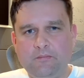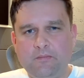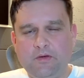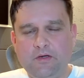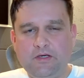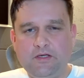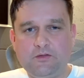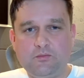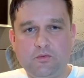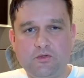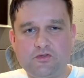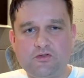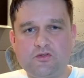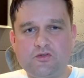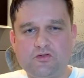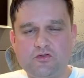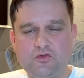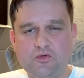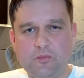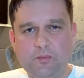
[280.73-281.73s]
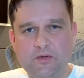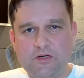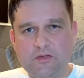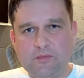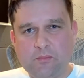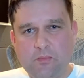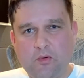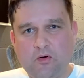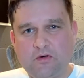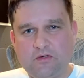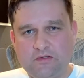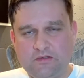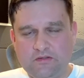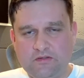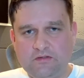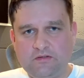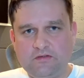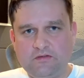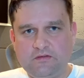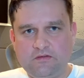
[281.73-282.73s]
It was super
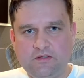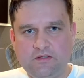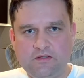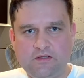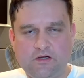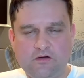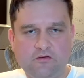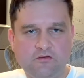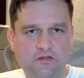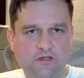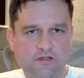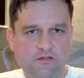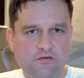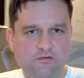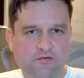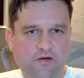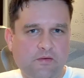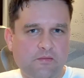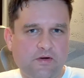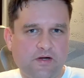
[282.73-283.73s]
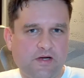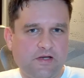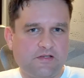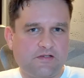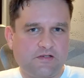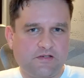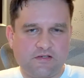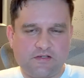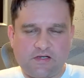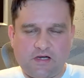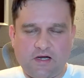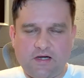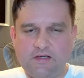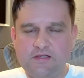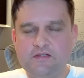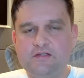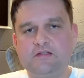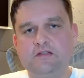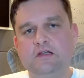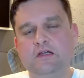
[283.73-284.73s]
important in the context of our
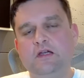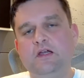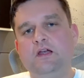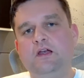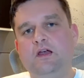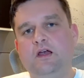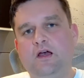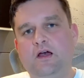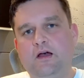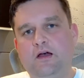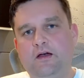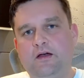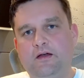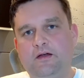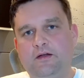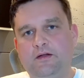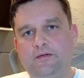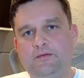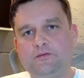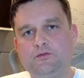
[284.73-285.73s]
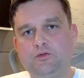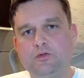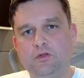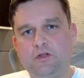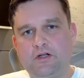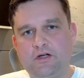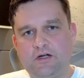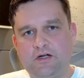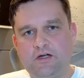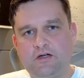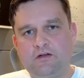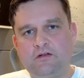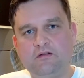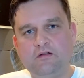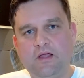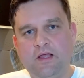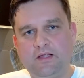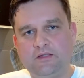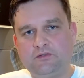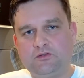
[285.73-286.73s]
exercise to learn
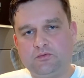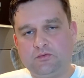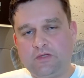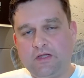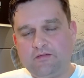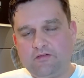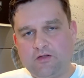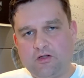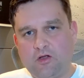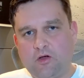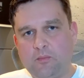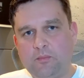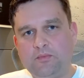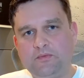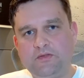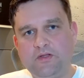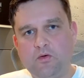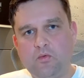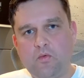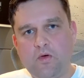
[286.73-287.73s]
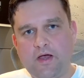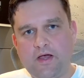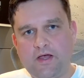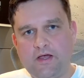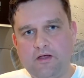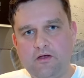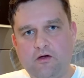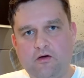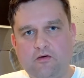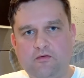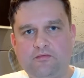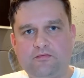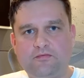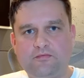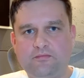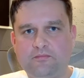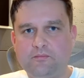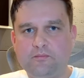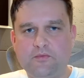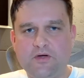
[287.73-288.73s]
and to develop the way of
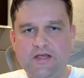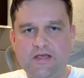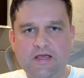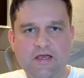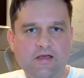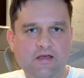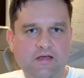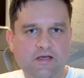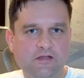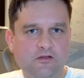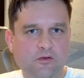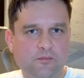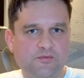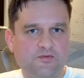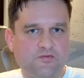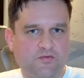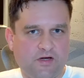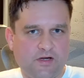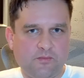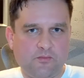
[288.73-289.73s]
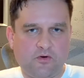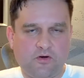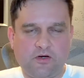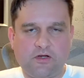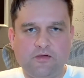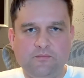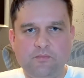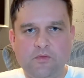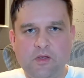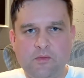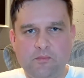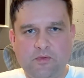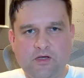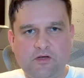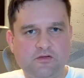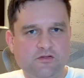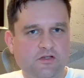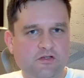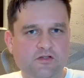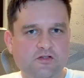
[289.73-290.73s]
bringing GitOps framework,
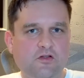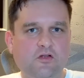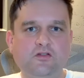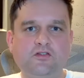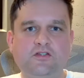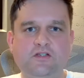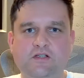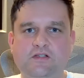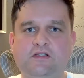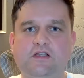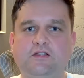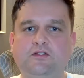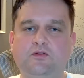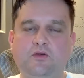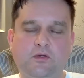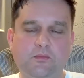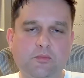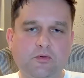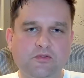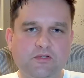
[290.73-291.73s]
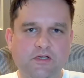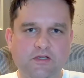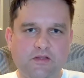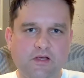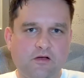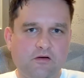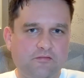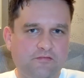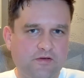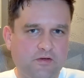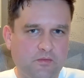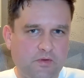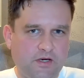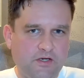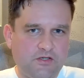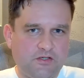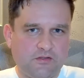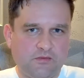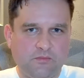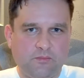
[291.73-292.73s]
because it's not just that you are putting the
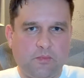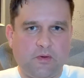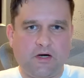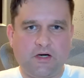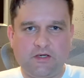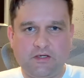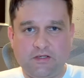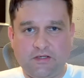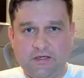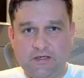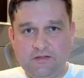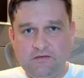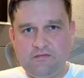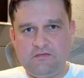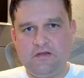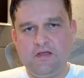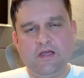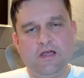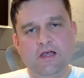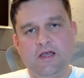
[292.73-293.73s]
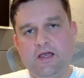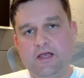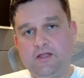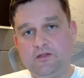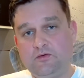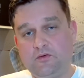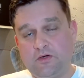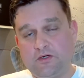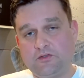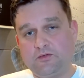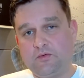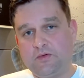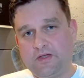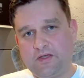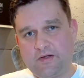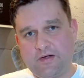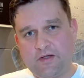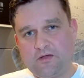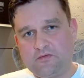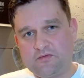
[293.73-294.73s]
configuration part in Git and you are doing
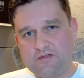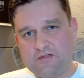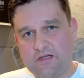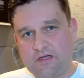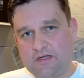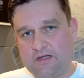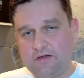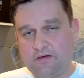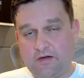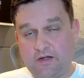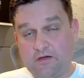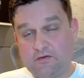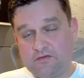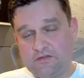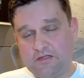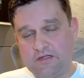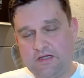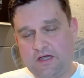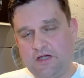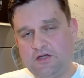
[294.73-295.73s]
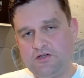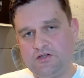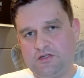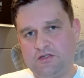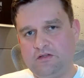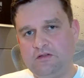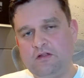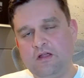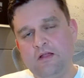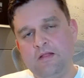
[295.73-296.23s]
a reconciliation.